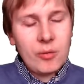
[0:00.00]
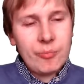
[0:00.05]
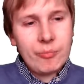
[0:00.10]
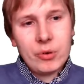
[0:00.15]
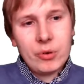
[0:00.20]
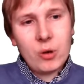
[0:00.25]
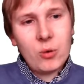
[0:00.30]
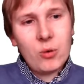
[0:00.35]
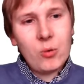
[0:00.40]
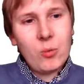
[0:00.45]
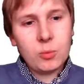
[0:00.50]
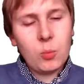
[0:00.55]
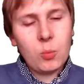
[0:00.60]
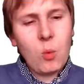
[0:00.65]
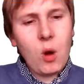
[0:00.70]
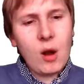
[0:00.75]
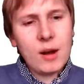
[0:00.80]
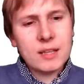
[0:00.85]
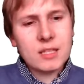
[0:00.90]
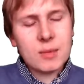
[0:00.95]
But
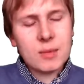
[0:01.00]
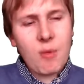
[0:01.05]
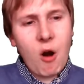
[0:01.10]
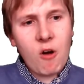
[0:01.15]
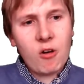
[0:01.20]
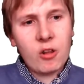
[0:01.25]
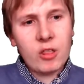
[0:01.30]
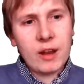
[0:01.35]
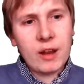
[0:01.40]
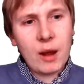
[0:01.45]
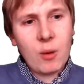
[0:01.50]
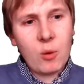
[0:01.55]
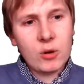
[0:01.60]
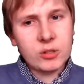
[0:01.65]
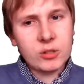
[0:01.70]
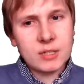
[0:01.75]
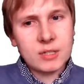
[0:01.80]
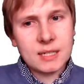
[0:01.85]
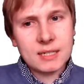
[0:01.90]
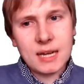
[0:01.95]
what is the moral that I want
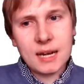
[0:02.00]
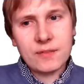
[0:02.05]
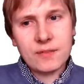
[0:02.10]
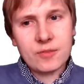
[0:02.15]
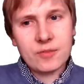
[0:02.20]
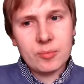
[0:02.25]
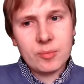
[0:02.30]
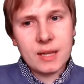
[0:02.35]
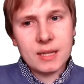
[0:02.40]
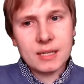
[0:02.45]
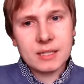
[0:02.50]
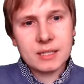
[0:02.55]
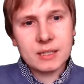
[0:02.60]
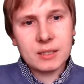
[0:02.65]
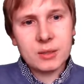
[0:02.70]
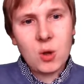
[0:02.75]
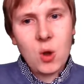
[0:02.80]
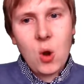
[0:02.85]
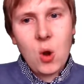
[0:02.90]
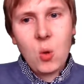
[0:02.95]
you to take from this?
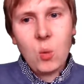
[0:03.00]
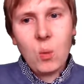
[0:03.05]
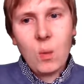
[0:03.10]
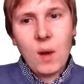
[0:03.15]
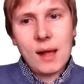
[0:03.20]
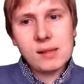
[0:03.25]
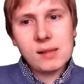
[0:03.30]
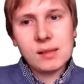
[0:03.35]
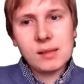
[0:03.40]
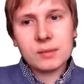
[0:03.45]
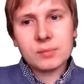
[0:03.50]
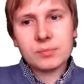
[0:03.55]
Well,